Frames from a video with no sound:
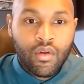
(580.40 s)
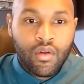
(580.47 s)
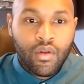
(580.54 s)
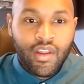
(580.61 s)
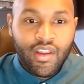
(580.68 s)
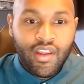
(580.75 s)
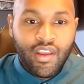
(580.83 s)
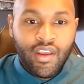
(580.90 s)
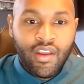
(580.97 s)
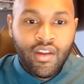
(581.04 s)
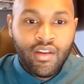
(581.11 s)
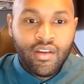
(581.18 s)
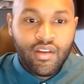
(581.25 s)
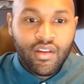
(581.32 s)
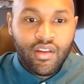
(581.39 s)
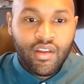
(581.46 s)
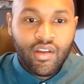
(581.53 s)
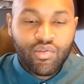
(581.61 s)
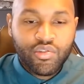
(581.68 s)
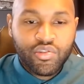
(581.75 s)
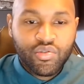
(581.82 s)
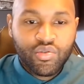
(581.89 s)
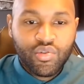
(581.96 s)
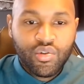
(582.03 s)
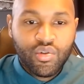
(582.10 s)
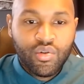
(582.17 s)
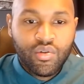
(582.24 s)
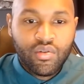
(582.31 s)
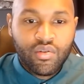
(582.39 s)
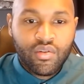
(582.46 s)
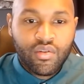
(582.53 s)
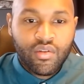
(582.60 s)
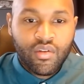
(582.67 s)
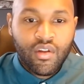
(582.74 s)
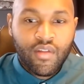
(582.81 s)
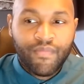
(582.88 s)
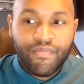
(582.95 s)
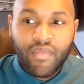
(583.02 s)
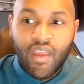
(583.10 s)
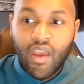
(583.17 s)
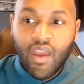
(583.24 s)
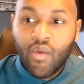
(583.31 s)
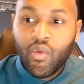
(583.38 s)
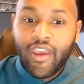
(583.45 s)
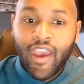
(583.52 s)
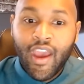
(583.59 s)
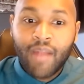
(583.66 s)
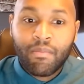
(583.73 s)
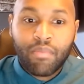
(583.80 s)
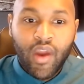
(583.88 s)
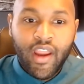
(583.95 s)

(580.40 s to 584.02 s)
n equals true, and we can't break